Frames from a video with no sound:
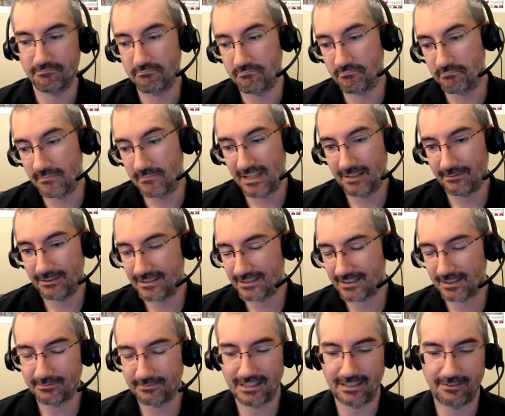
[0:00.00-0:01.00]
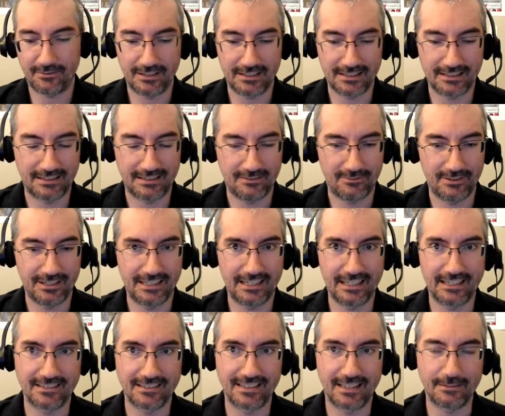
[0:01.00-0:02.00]
Maybe someday we can
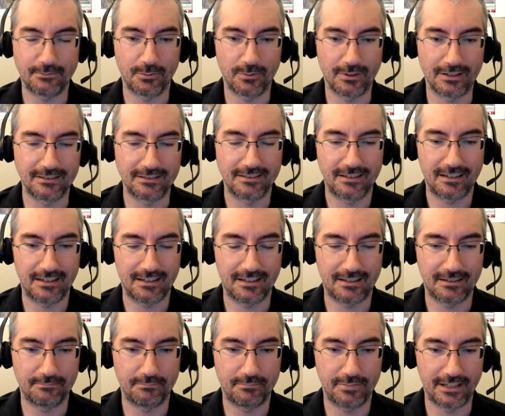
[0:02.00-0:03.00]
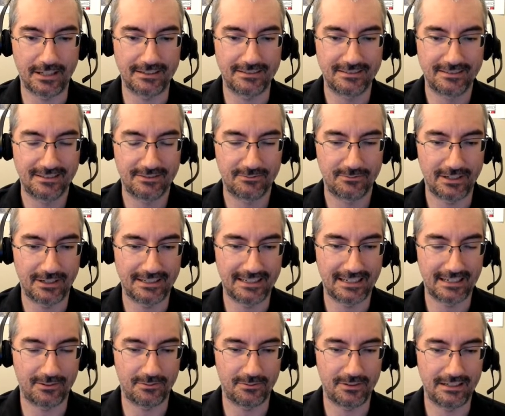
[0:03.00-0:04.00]
get a stable one, but right
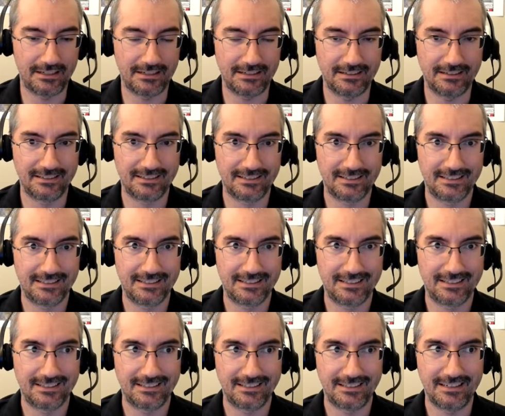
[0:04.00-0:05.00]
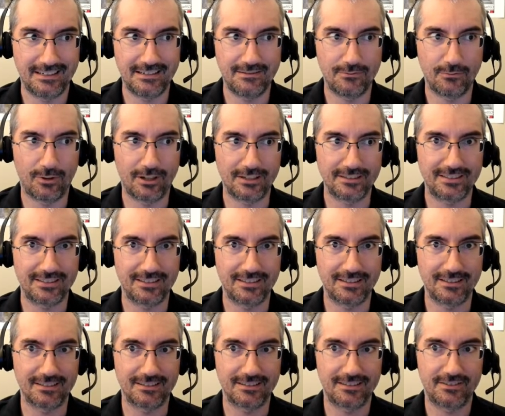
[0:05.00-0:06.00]
now we didn't want
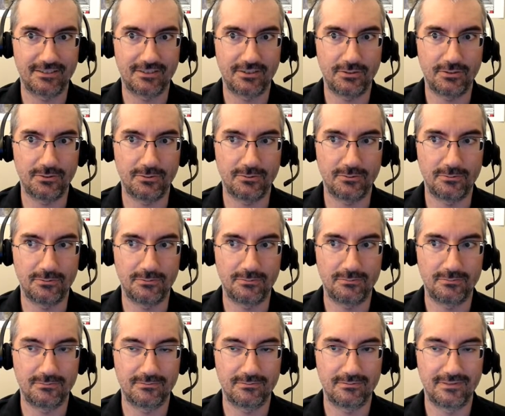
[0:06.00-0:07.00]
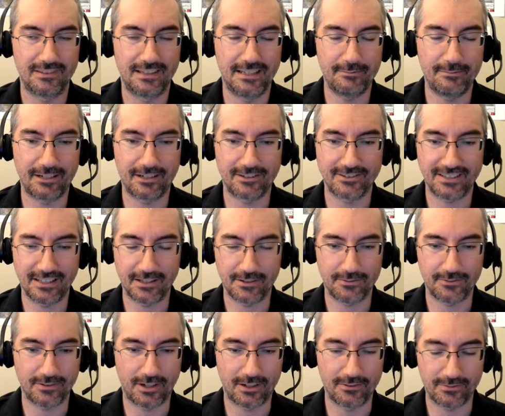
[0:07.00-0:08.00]
to limit
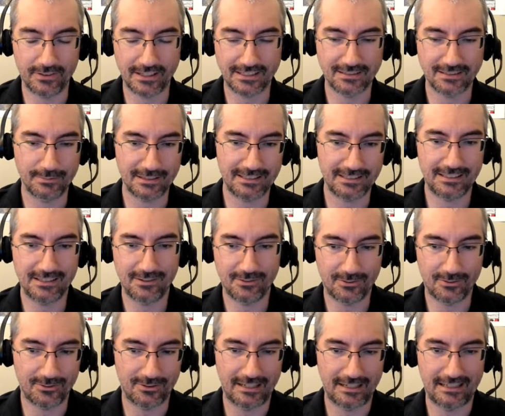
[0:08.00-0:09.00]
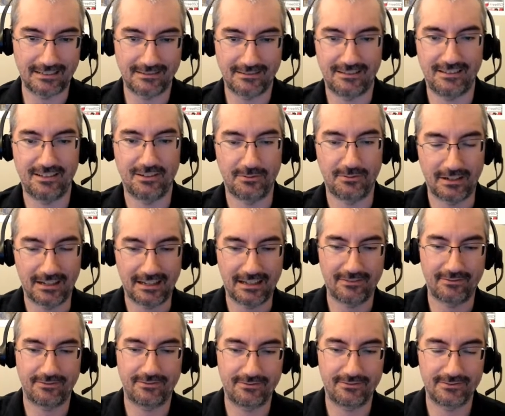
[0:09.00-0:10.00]
our flexibility and
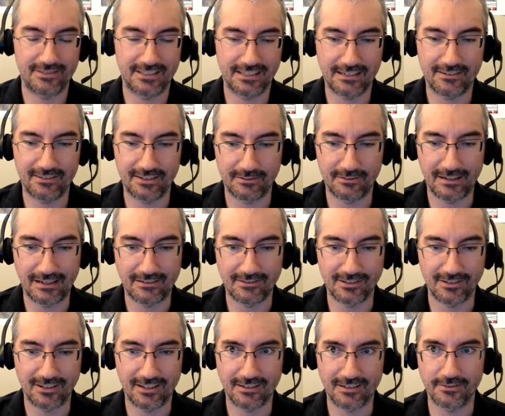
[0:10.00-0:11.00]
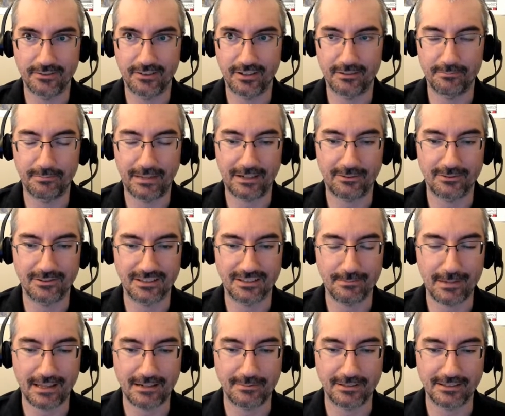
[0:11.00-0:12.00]
have to carry around a lot of backwards
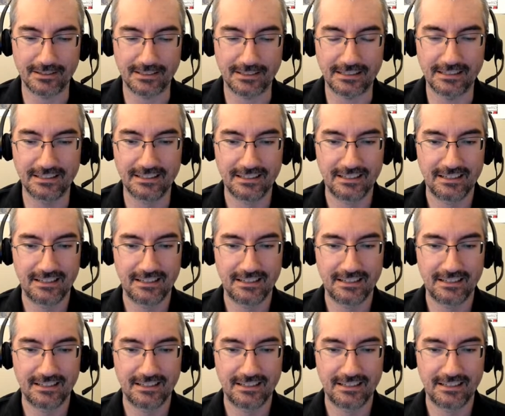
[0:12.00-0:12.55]
compatibility